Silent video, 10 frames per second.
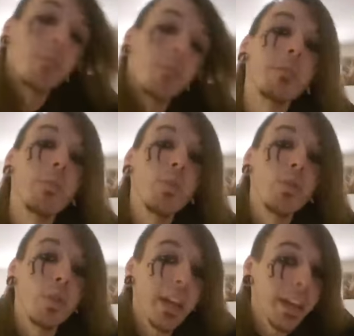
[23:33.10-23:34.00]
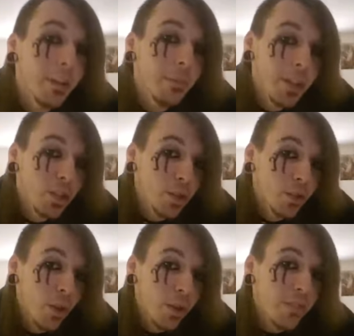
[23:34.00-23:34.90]
People who care about you
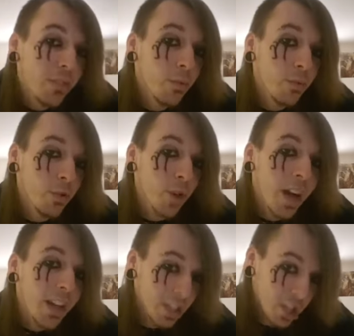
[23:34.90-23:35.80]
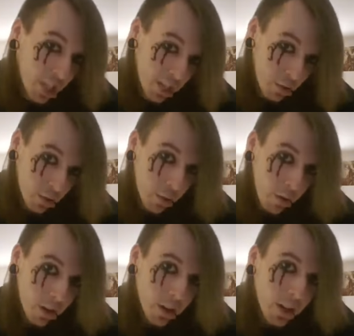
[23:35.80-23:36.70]
don't even try to change who you
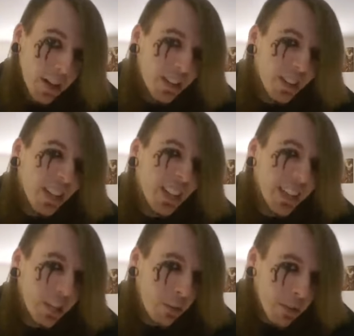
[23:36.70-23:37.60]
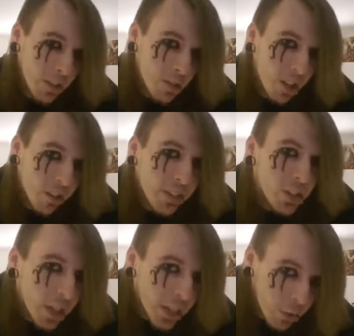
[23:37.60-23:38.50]
are. They let you be yourself and
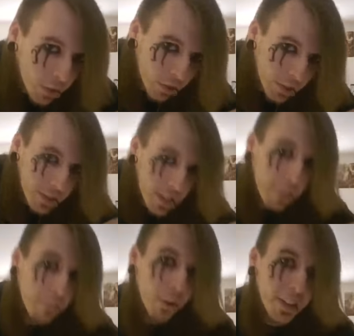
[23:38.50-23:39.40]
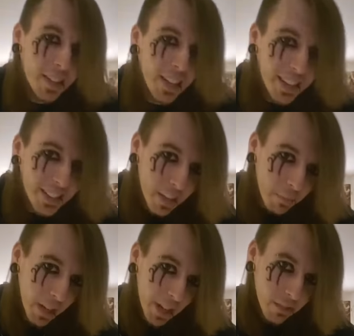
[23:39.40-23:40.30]
try to increase it, embrace it,
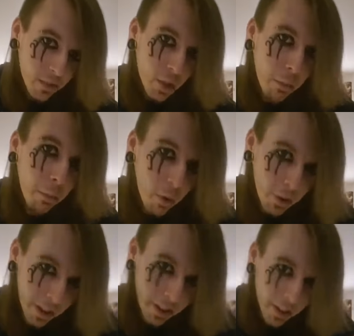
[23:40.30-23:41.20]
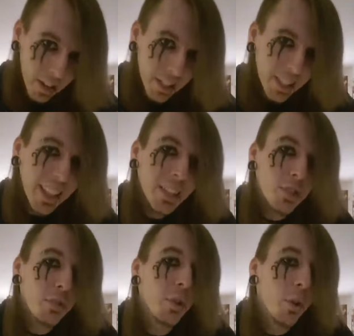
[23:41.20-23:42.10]
accept it, and support it. They let
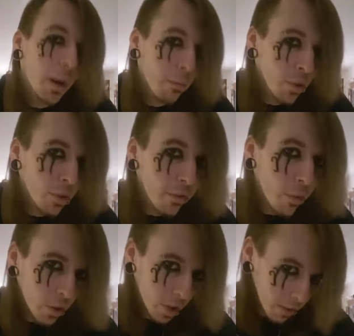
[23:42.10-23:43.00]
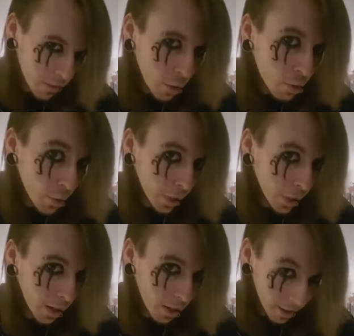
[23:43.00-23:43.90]
you know how beautiful and loved you truly
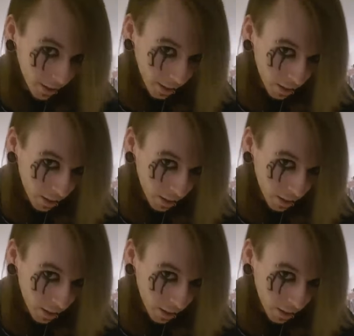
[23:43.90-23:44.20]
are.